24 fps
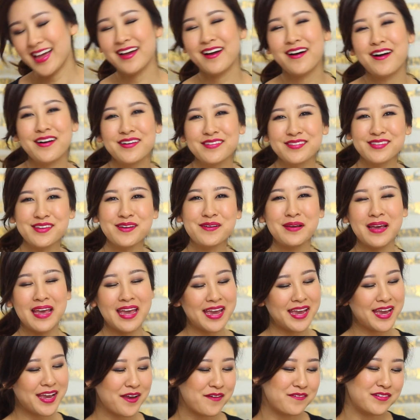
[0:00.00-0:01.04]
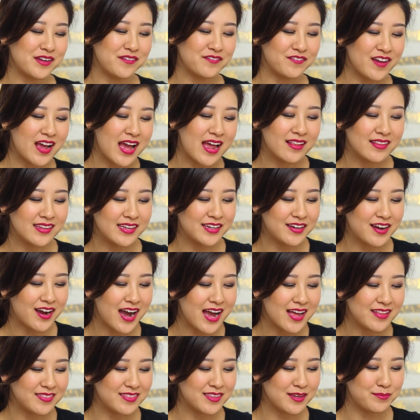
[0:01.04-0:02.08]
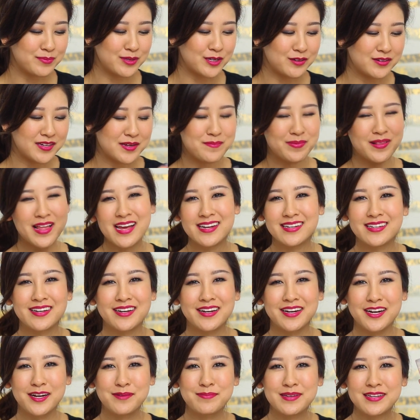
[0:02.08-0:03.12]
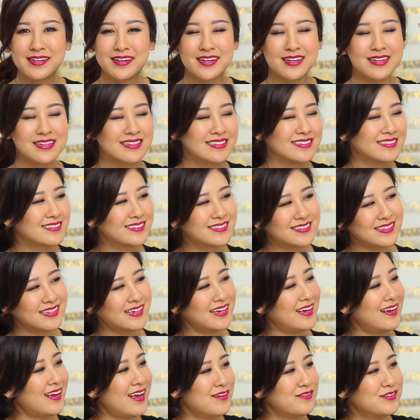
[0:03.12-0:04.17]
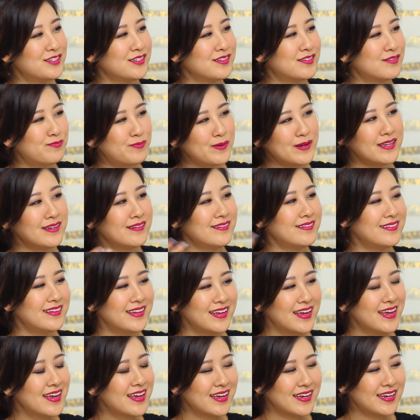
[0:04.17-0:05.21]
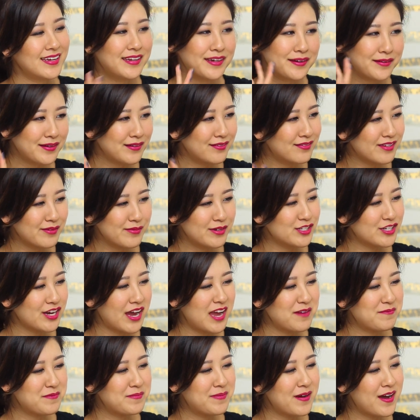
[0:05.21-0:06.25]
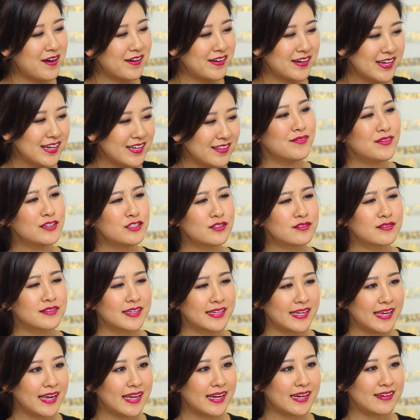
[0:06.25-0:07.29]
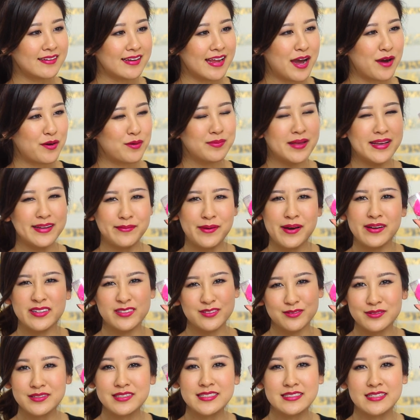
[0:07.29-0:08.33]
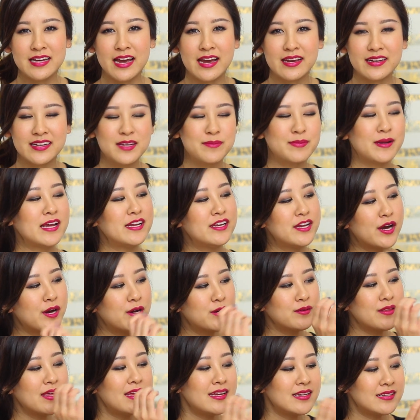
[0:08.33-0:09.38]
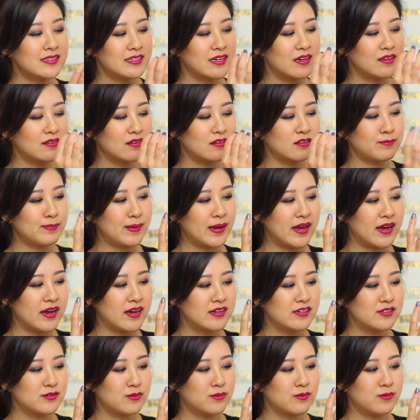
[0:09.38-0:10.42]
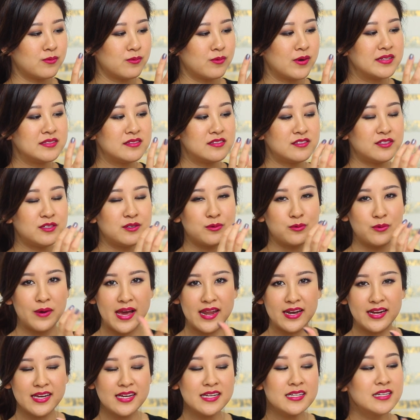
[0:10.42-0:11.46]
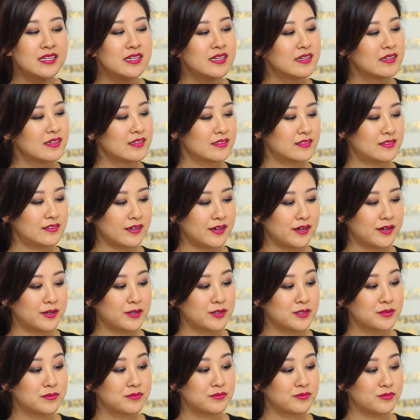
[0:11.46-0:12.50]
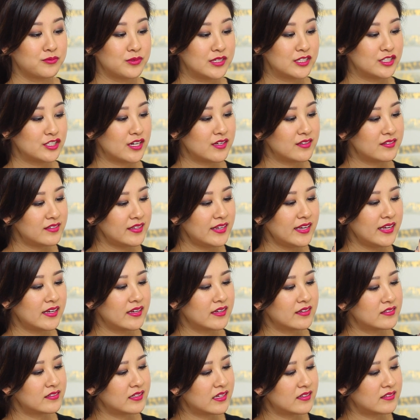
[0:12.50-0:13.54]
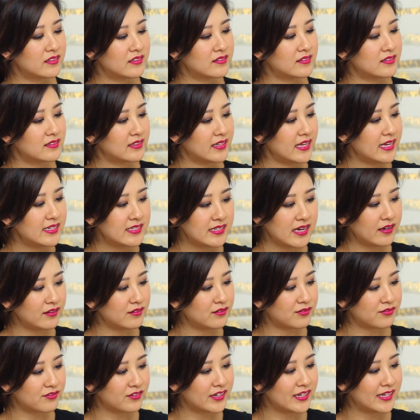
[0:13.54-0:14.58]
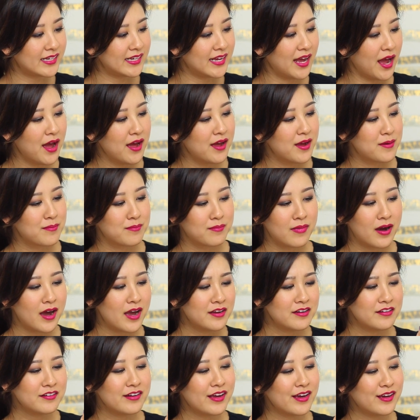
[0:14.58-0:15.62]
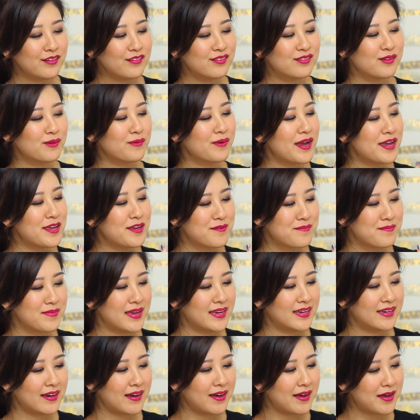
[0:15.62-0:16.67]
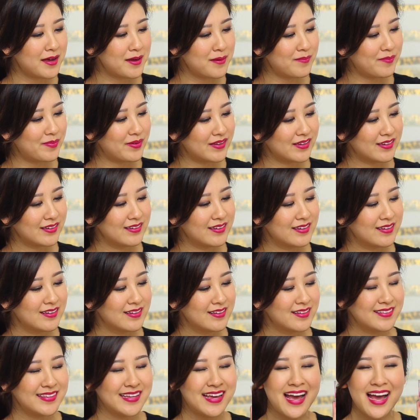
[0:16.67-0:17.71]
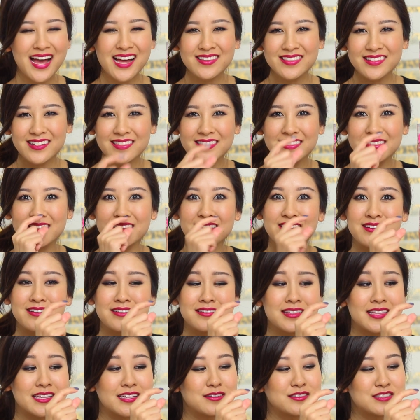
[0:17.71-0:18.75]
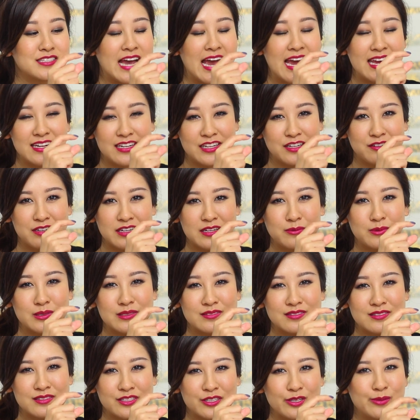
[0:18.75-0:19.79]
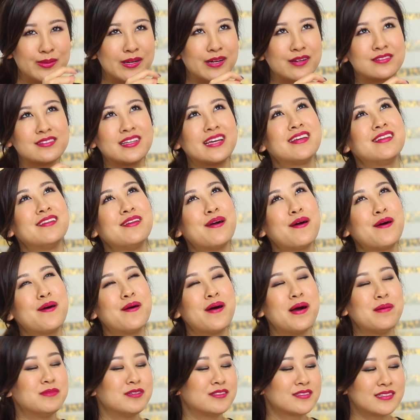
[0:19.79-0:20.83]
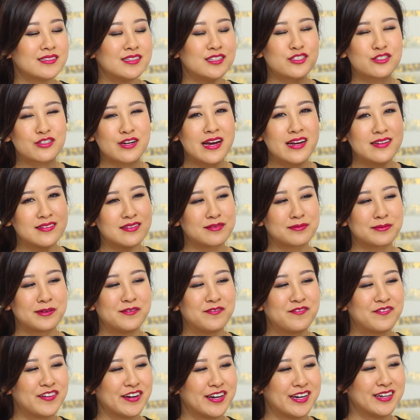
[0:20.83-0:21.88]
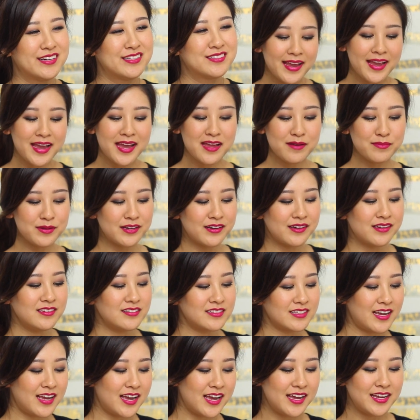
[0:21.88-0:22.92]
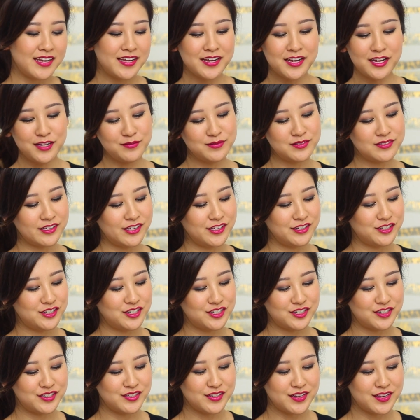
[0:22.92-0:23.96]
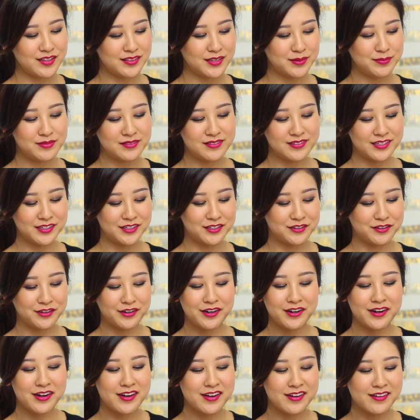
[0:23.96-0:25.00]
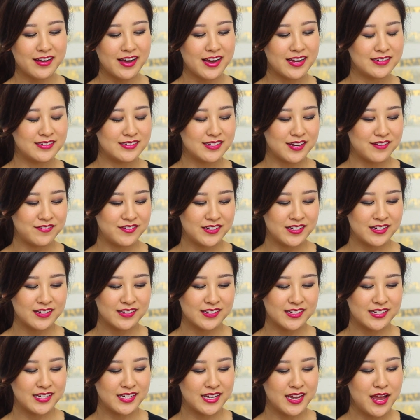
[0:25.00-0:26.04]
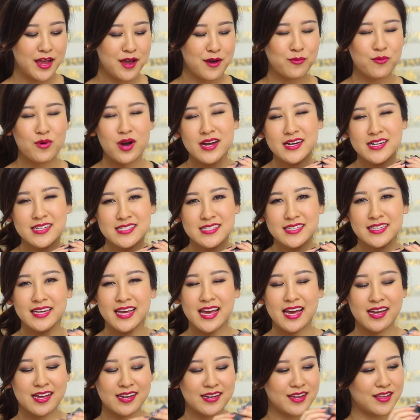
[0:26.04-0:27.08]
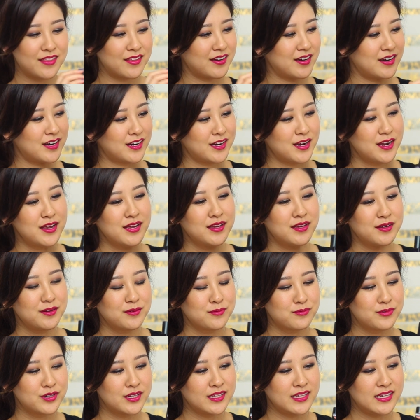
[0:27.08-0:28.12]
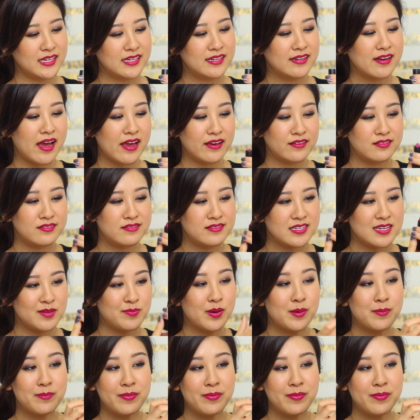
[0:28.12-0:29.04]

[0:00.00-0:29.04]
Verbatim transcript: I also caved and finally got the Beauty Blender because I've just been hearing so much hype about it. Even just looking at it now, I'm like, wow, that's really tiny, but I know that it does expand once you wet it, so we shall see. It says it's latex-free, modernize the way you make up, they had the little, little tiny green ones too, but I was like, no, I'm just gonna try this one first. And because I am such a lipstick girl, I definitely wanted to get another really nice deep